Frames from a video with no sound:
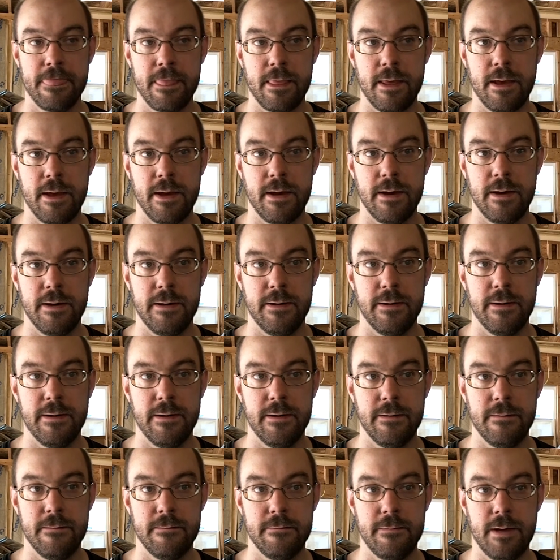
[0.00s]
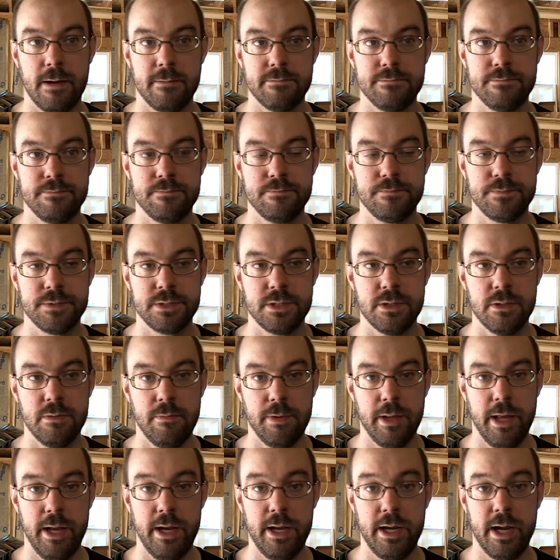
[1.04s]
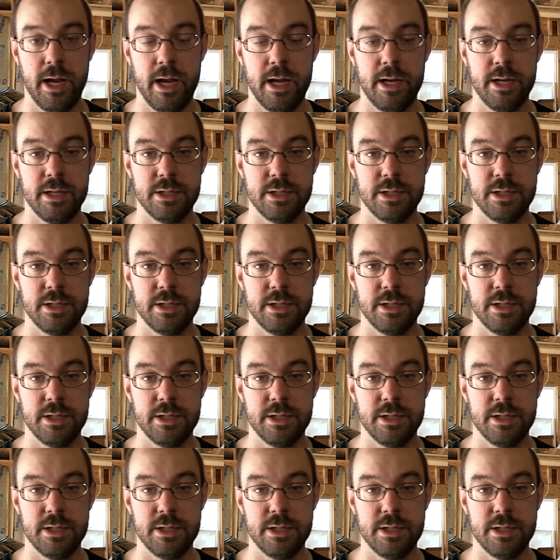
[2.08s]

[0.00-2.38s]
I'm still planning on